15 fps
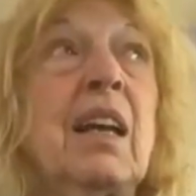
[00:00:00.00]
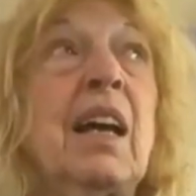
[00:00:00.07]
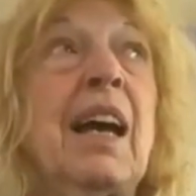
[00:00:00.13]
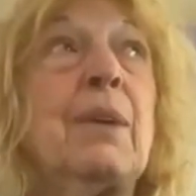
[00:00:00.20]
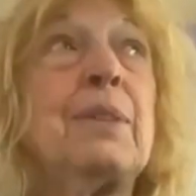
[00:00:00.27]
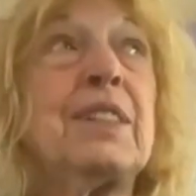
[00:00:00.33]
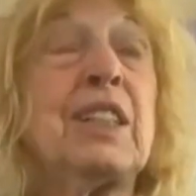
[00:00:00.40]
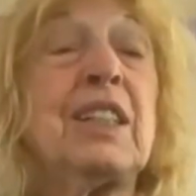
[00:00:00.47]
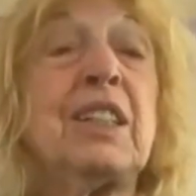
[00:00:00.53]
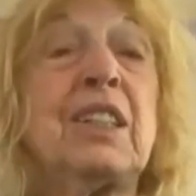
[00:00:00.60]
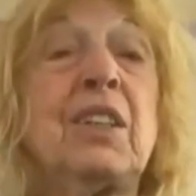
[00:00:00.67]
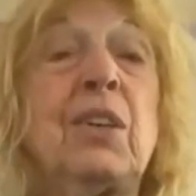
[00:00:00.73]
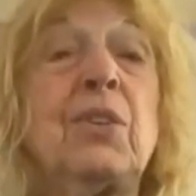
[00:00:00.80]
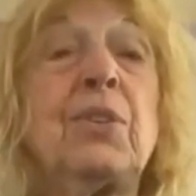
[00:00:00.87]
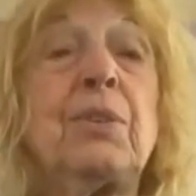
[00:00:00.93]
was going to
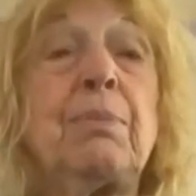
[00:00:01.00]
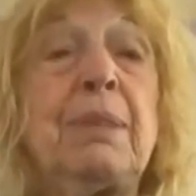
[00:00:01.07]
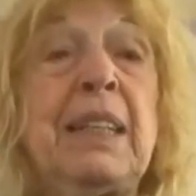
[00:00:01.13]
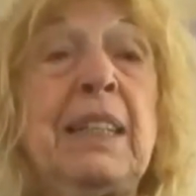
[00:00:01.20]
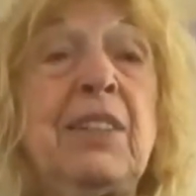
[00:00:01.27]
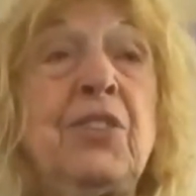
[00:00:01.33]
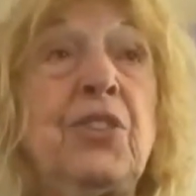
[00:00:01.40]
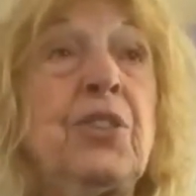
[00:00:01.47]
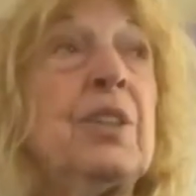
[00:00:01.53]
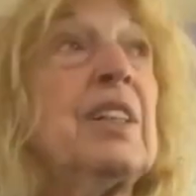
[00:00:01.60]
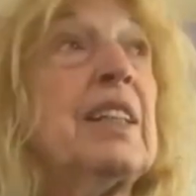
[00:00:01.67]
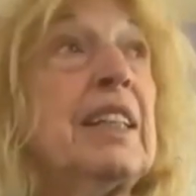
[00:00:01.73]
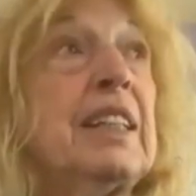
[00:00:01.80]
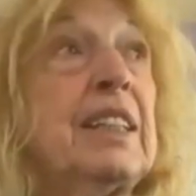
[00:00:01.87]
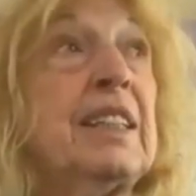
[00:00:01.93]
go to the beach
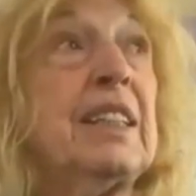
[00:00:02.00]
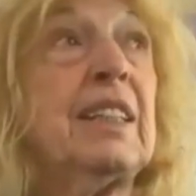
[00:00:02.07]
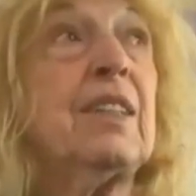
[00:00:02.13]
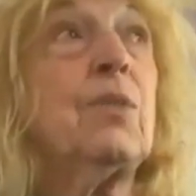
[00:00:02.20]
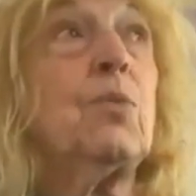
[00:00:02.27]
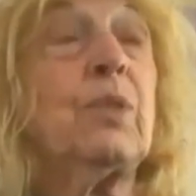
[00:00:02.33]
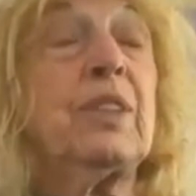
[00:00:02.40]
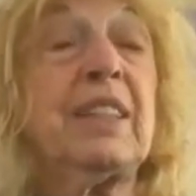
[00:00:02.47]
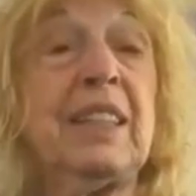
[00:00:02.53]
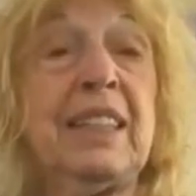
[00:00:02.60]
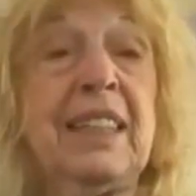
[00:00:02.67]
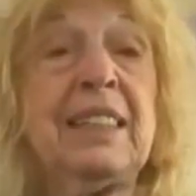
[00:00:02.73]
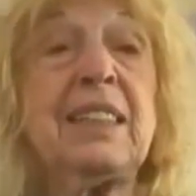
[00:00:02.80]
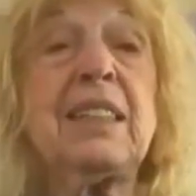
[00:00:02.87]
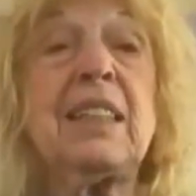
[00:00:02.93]
in the
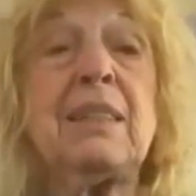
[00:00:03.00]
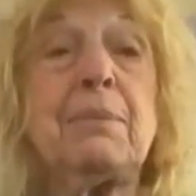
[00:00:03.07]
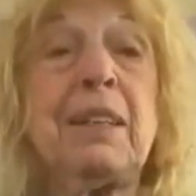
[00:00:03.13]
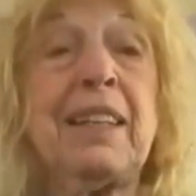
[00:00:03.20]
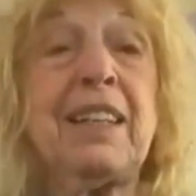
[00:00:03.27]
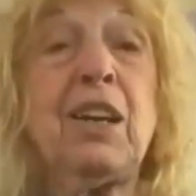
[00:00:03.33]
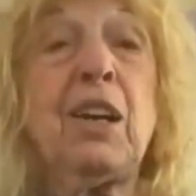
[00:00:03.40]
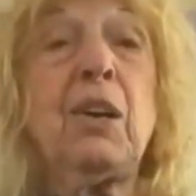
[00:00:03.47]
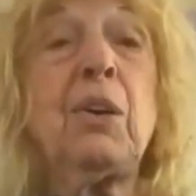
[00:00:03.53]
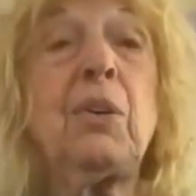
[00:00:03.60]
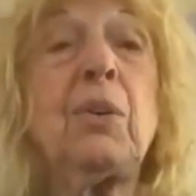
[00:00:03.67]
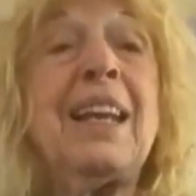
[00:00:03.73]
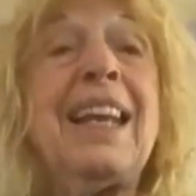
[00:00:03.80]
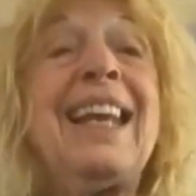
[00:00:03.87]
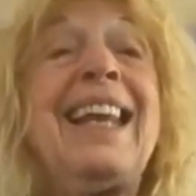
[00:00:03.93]
next time I
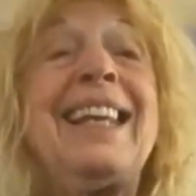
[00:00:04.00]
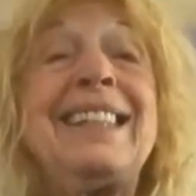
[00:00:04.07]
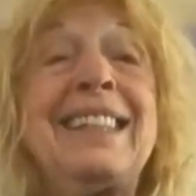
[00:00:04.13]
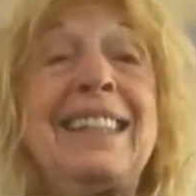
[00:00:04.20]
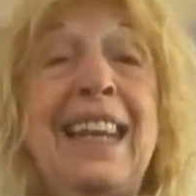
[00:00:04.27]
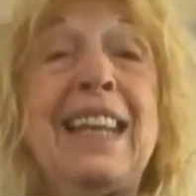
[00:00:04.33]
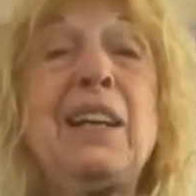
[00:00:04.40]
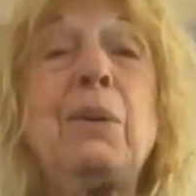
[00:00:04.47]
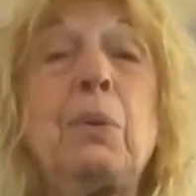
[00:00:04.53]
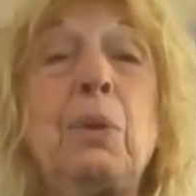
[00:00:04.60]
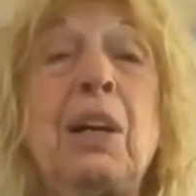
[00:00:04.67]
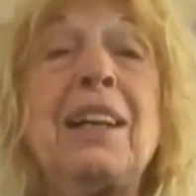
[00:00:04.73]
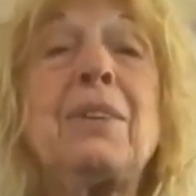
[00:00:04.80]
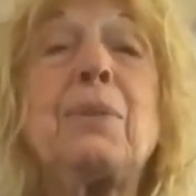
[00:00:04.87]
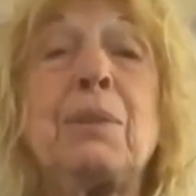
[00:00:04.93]
go and take a
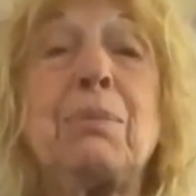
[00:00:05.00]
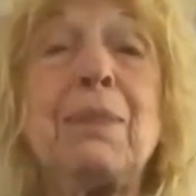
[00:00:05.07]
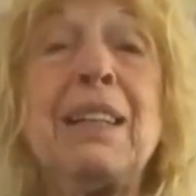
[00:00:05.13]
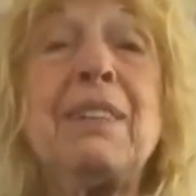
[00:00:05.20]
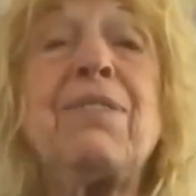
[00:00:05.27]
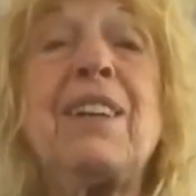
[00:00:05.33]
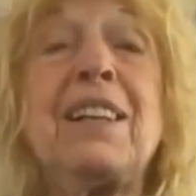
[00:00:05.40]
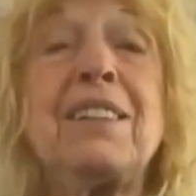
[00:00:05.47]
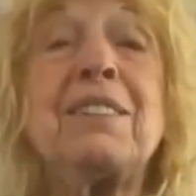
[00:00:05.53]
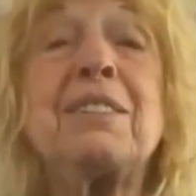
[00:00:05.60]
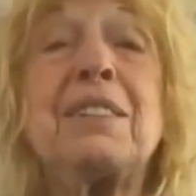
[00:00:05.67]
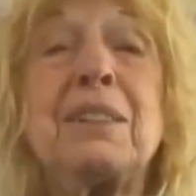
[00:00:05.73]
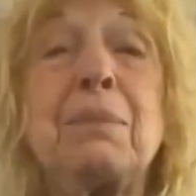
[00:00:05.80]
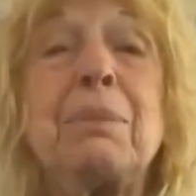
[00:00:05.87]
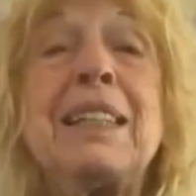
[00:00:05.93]
walk with my father
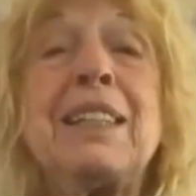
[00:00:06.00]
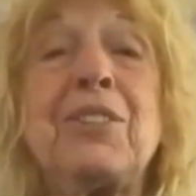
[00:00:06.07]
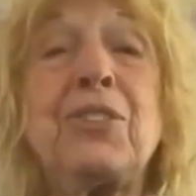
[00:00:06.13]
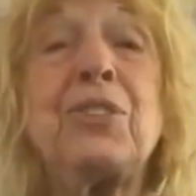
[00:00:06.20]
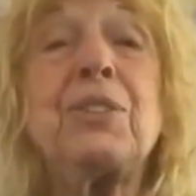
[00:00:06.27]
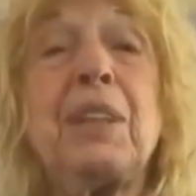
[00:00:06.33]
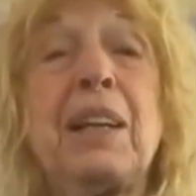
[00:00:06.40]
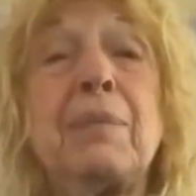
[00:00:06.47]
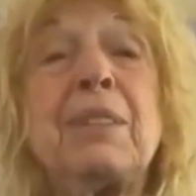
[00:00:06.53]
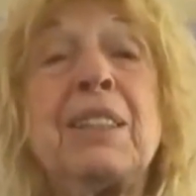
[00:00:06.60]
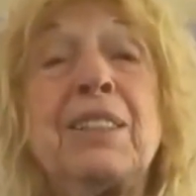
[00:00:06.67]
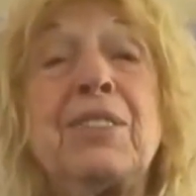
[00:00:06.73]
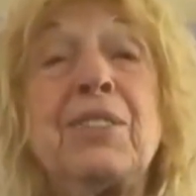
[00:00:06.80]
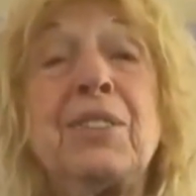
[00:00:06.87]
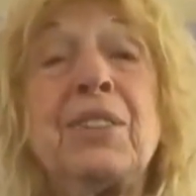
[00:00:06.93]
on the beach. I'm
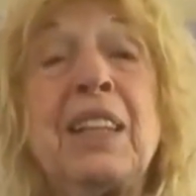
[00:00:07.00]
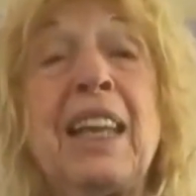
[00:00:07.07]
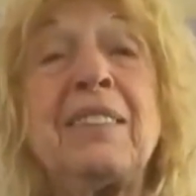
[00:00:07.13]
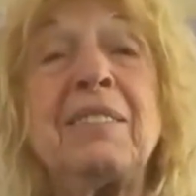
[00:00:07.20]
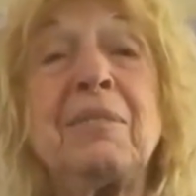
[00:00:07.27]
going to do that.